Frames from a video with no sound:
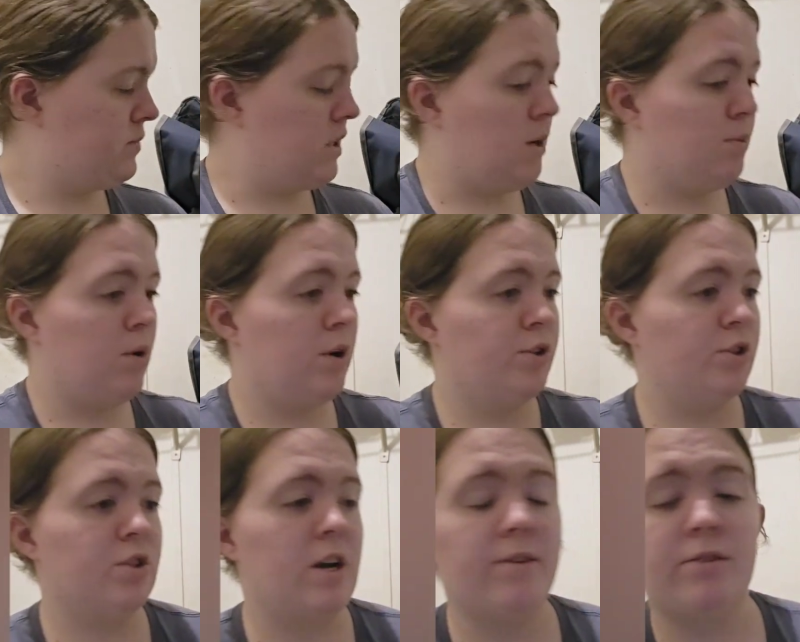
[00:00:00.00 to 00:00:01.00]
I'm probably
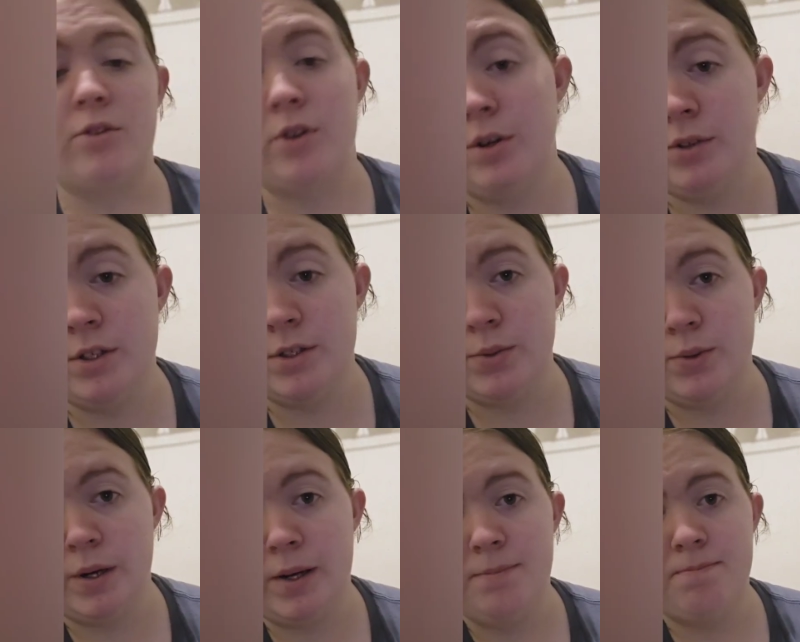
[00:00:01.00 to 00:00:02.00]
just going to throw this
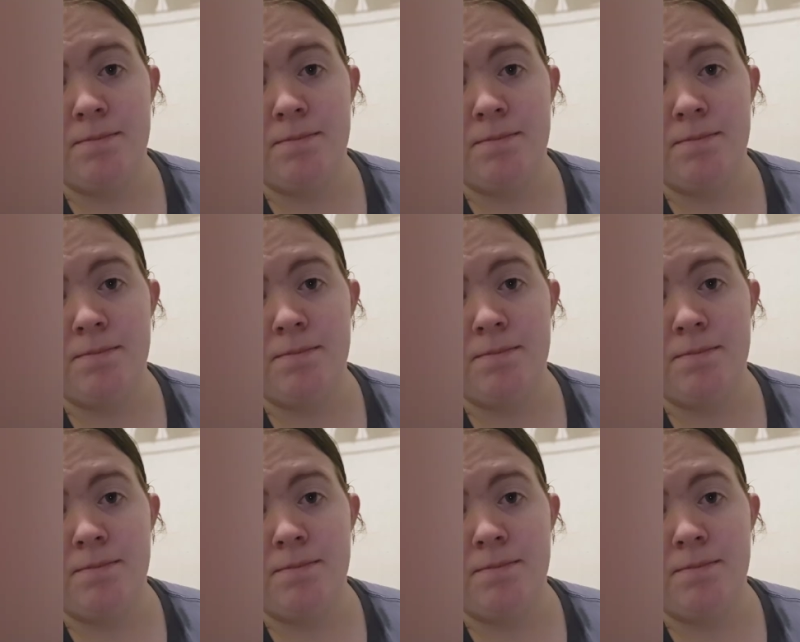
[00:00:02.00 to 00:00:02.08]
away.